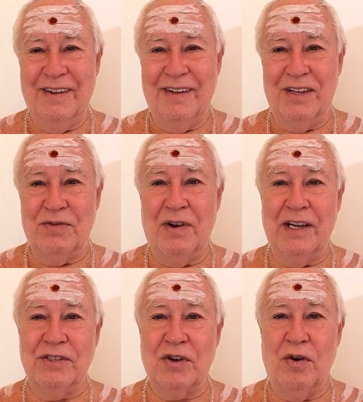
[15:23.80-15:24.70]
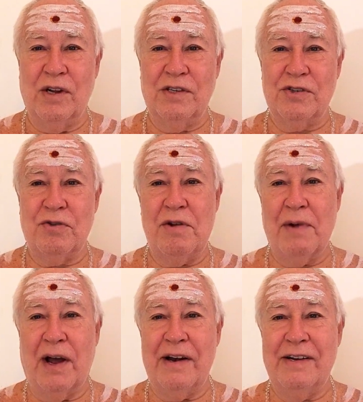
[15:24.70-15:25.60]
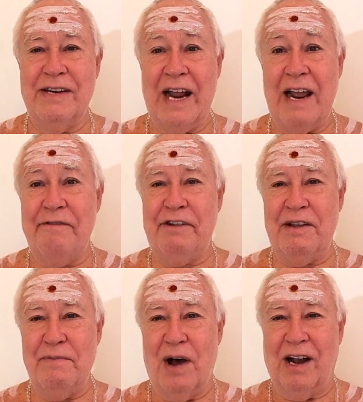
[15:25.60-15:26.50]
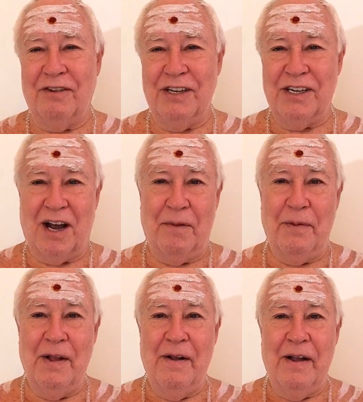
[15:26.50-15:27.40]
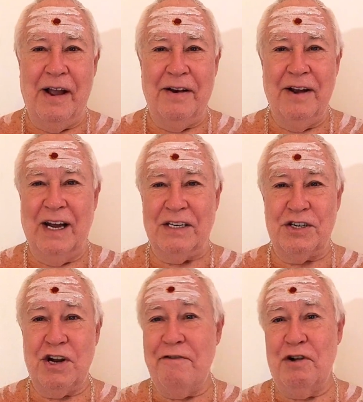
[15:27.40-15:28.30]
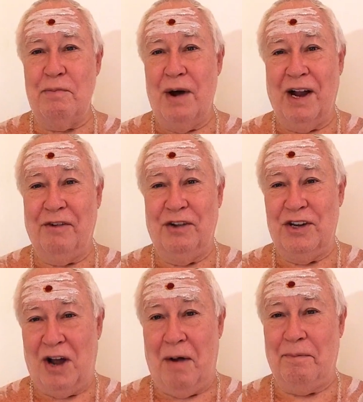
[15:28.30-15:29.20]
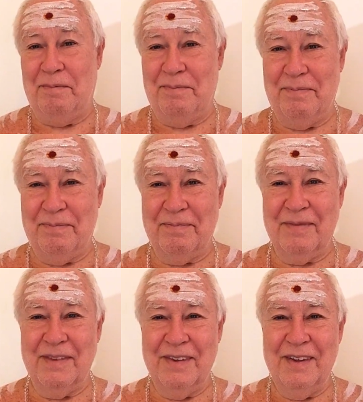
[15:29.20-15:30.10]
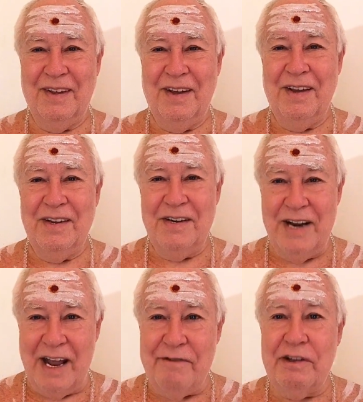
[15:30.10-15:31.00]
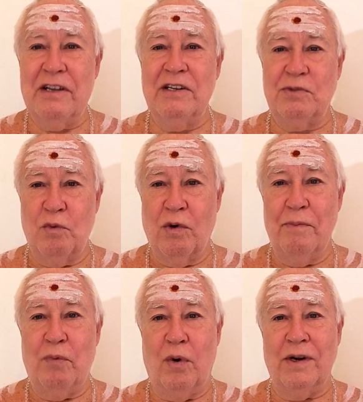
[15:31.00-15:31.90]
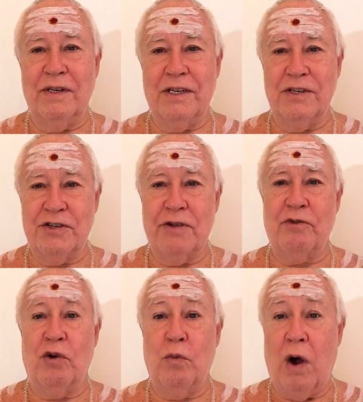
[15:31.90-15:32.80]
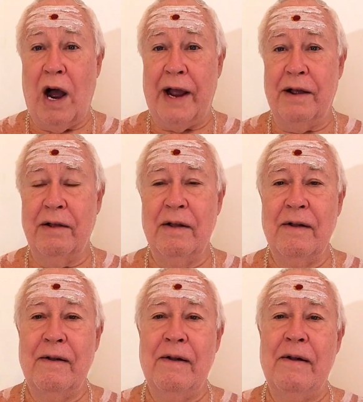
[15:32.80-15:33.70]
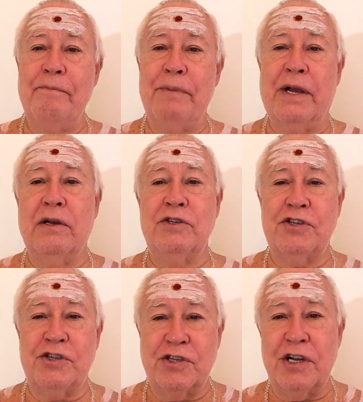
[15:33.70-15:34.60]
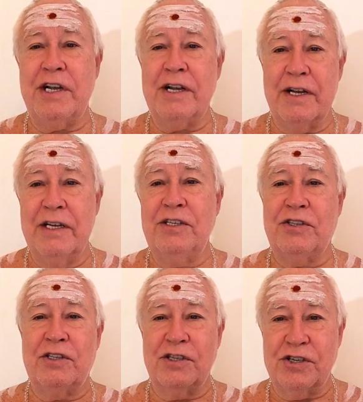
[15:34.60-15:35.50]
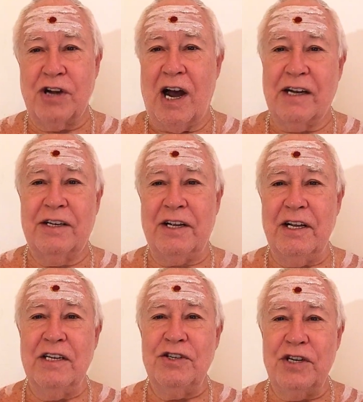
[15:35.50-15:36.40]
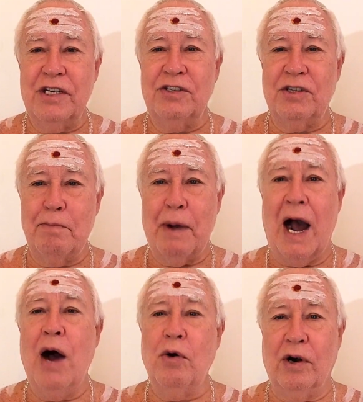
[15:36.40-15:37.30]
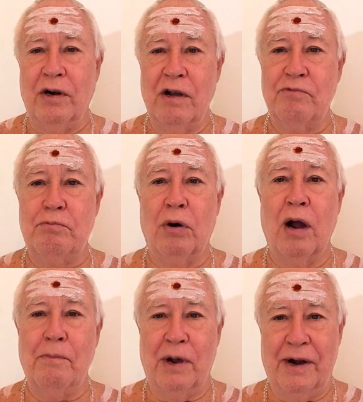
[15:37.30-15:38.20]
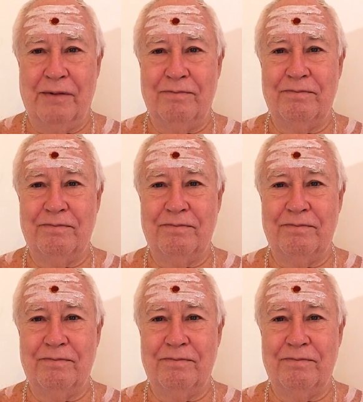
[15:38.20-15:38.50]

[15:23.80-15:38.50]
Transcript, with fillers: That's why it's called Śrīmad Devī Bhāgavatam and not Shiva Bhagavatam. Devi is more important than Shiva. Why? Because she is the Shakti. She is the power of Brahman.